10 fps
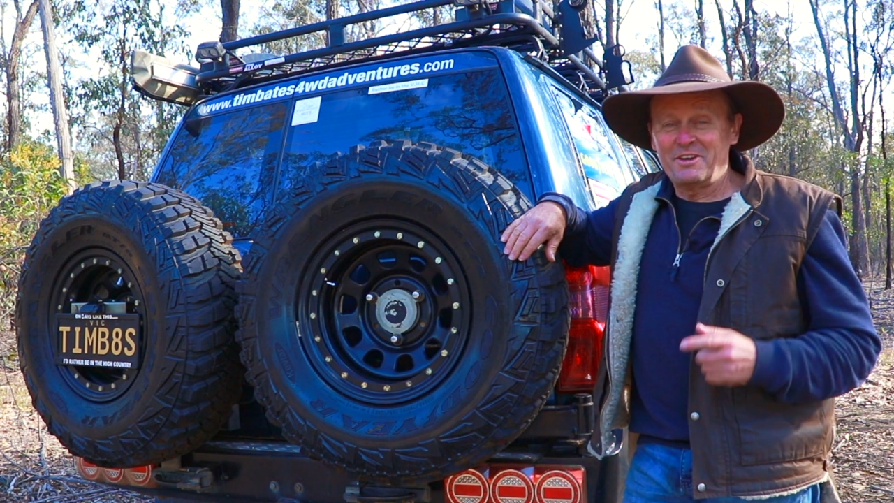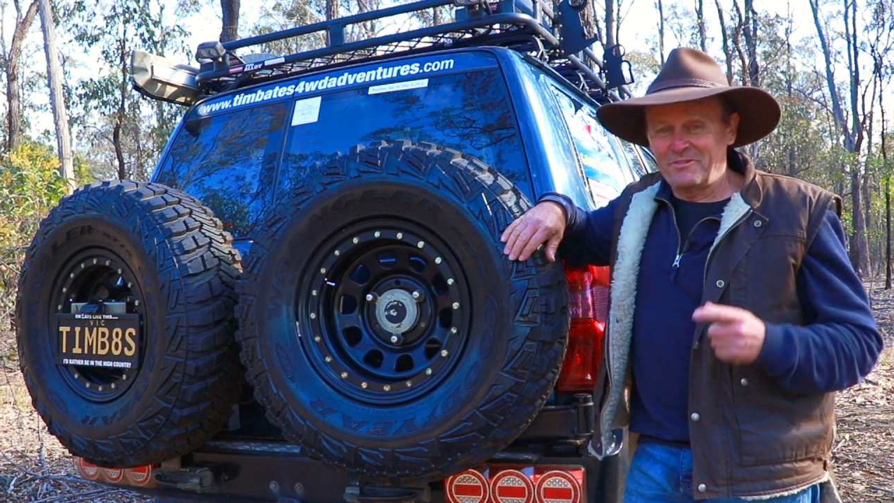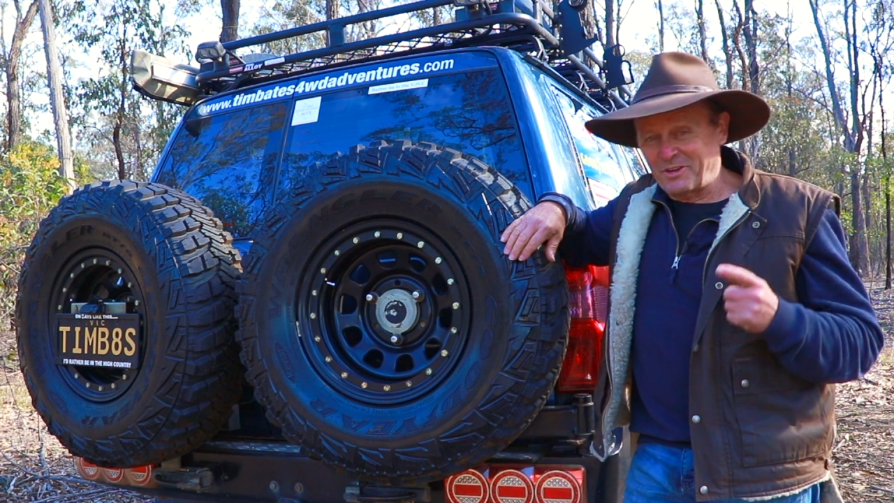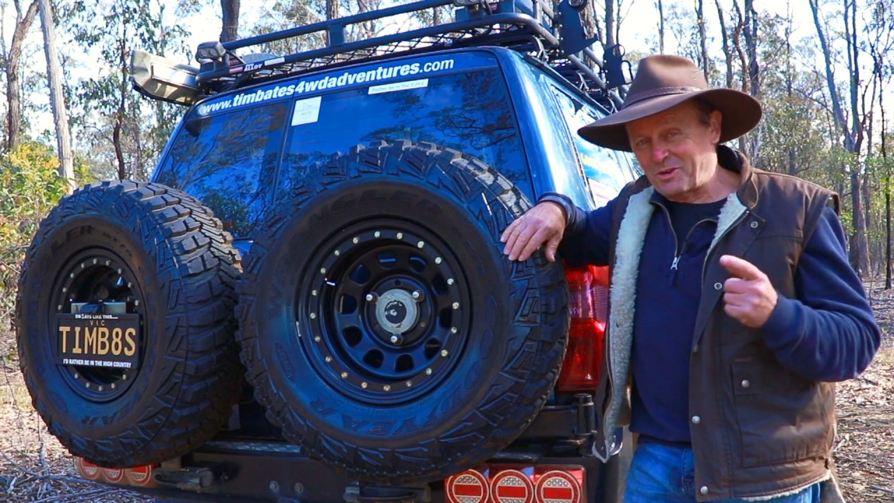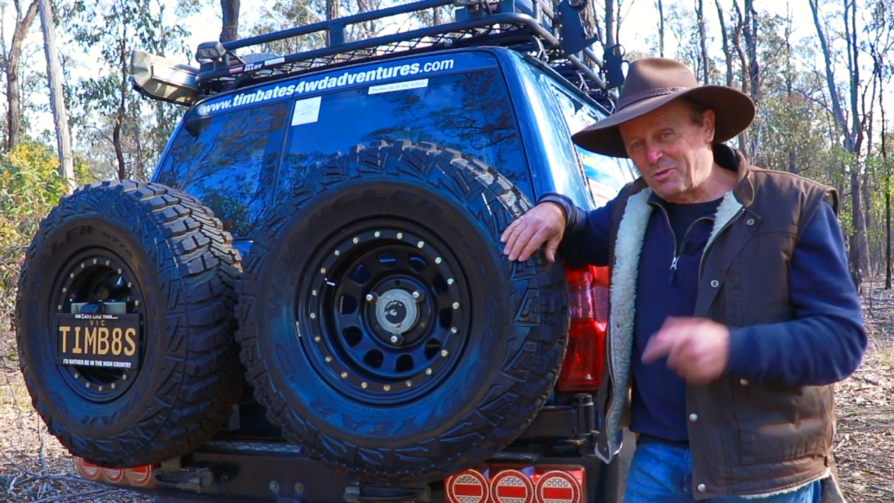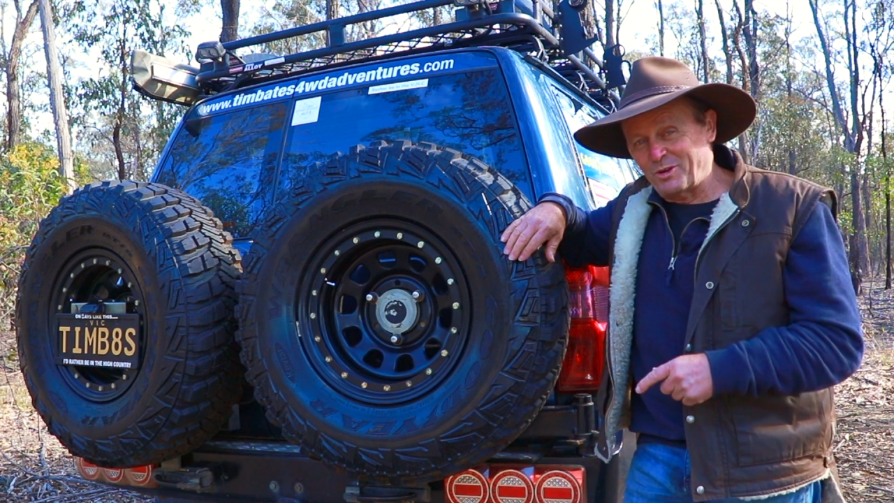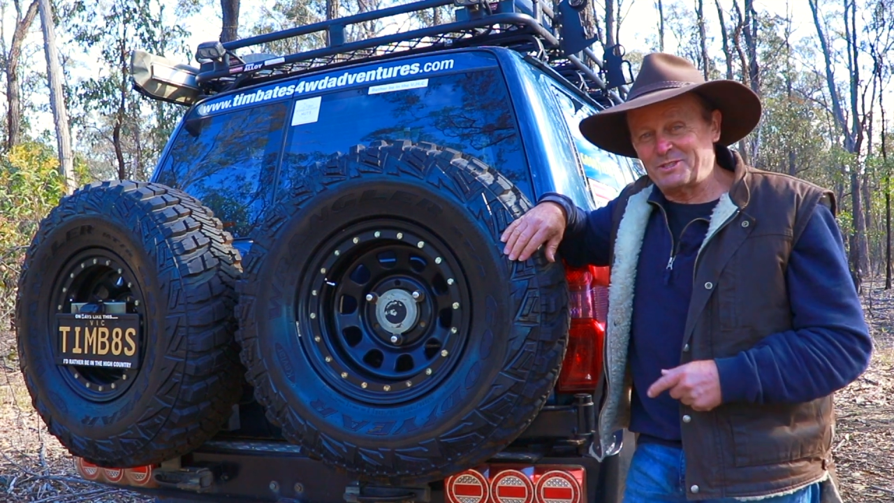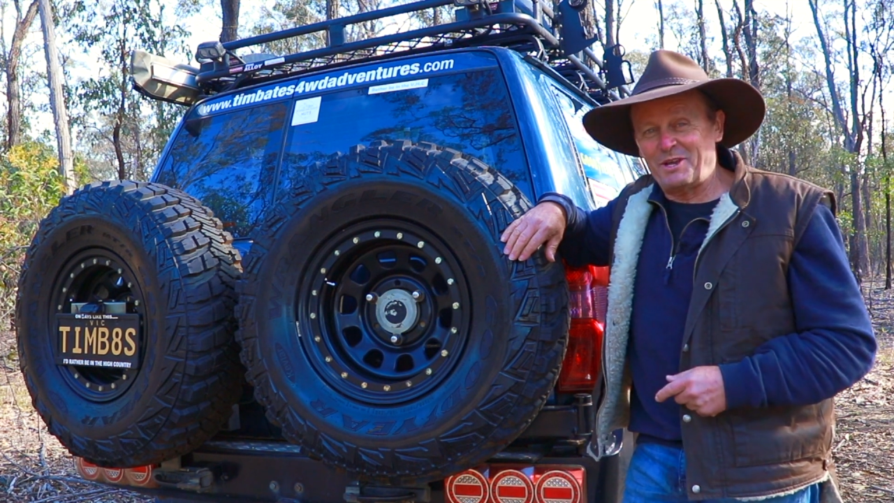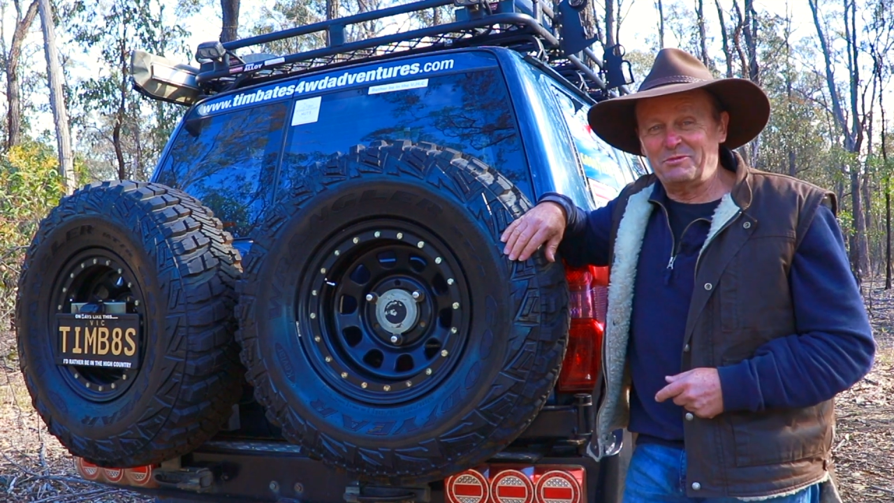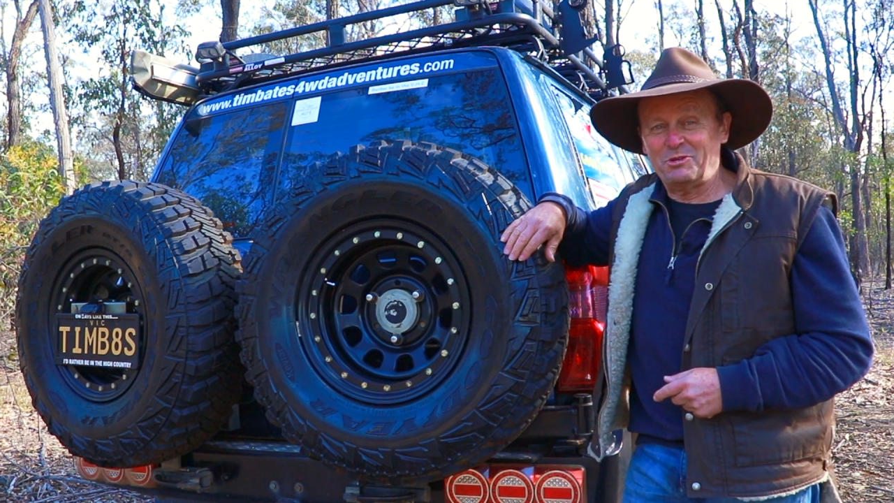for quite
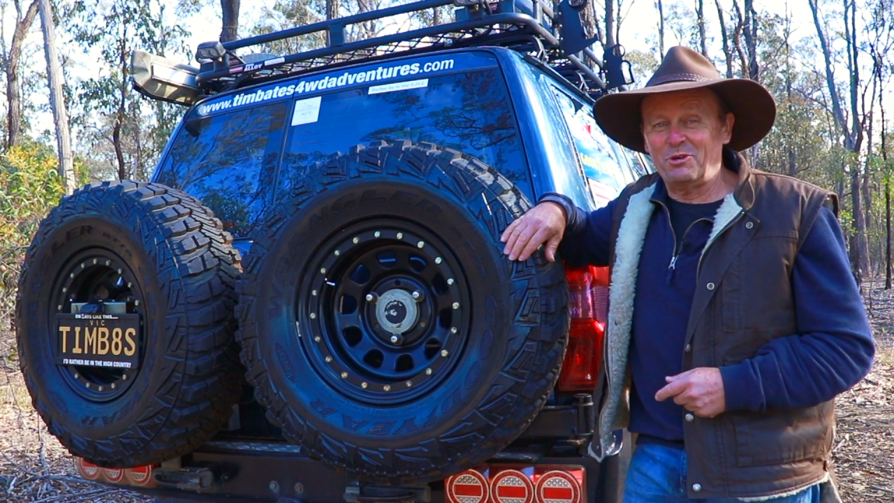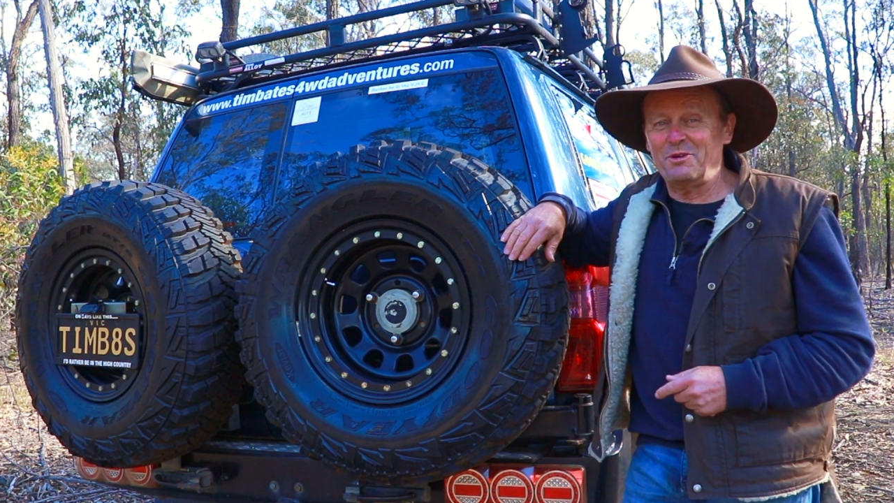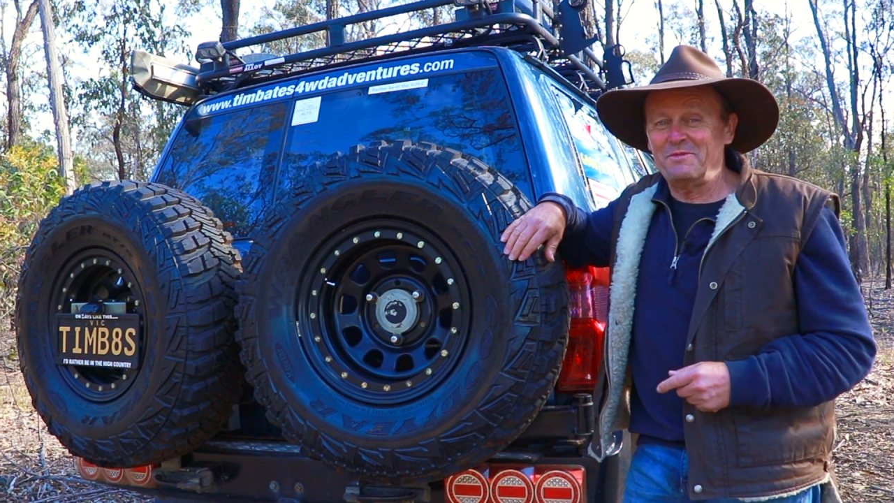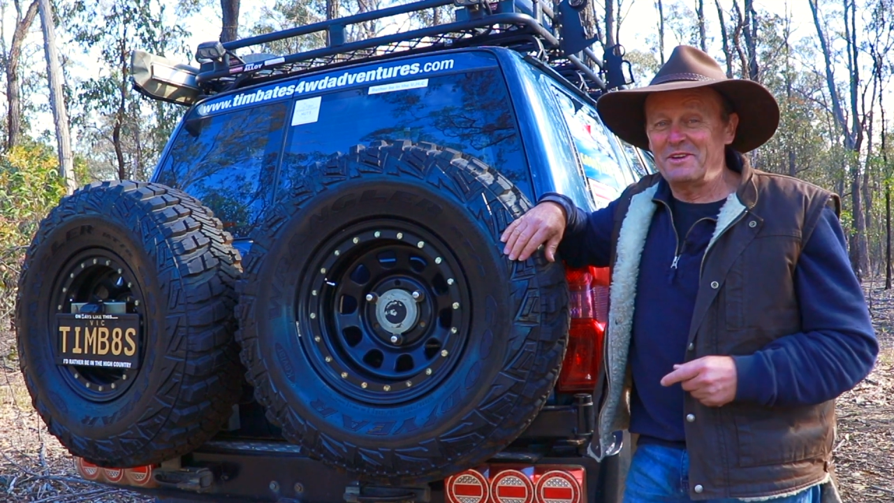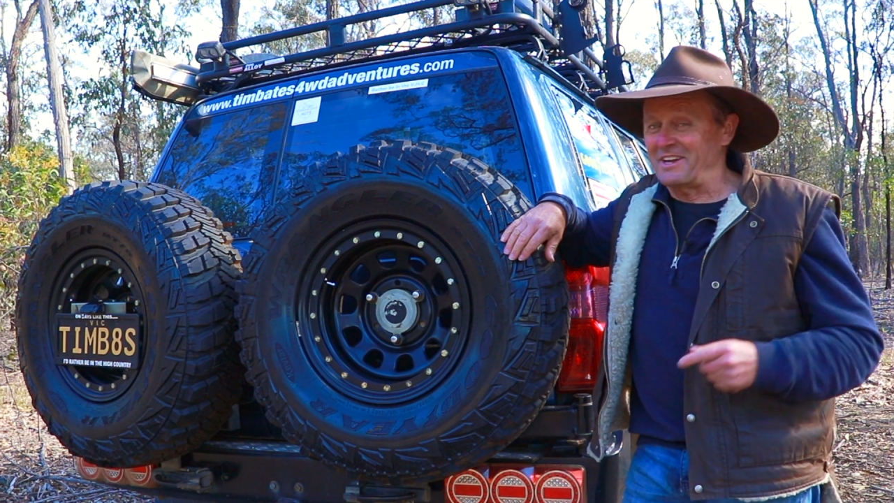some time